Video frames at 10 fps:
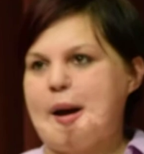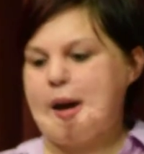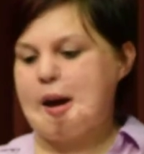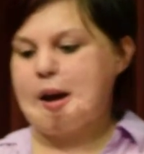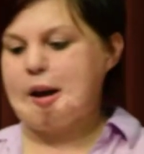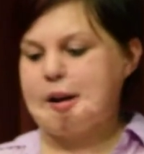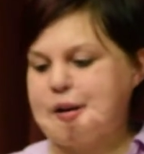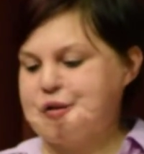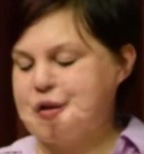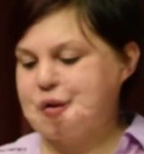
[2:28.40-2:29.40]
my hand
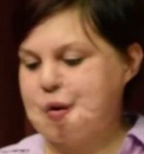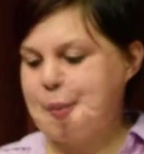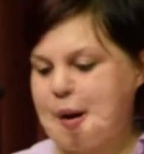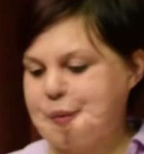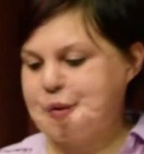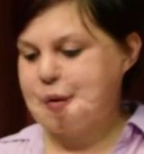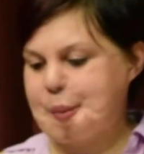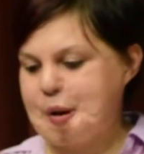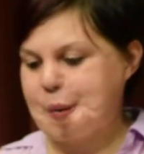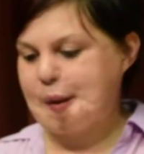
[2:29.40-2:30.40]
and she told me I was going
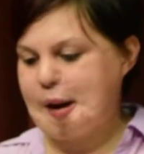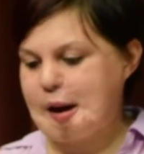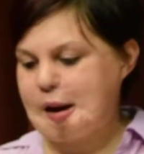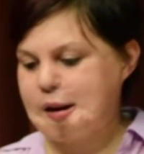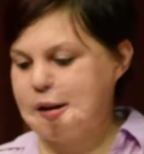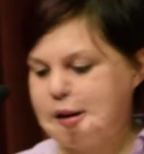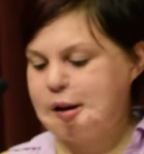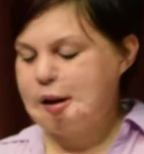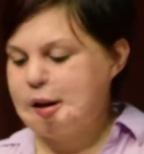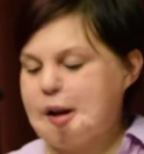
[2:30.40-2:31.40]
to be okay,
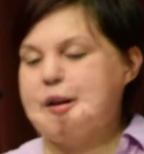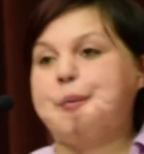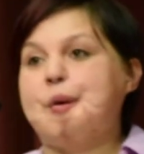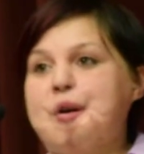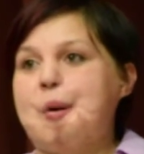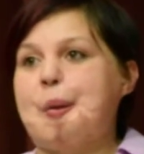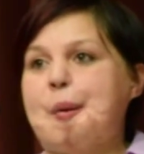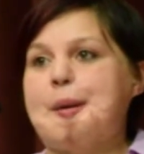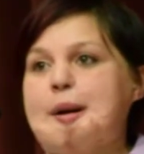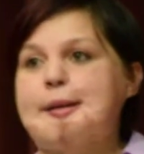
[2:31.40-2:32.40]
that they were going to
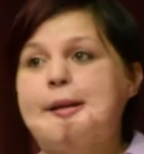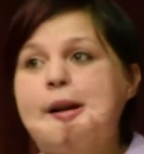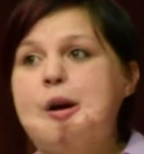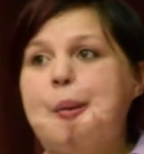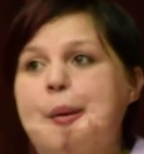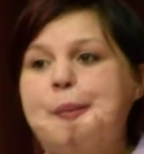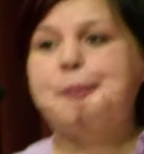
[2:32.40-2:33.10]
put me to sleep.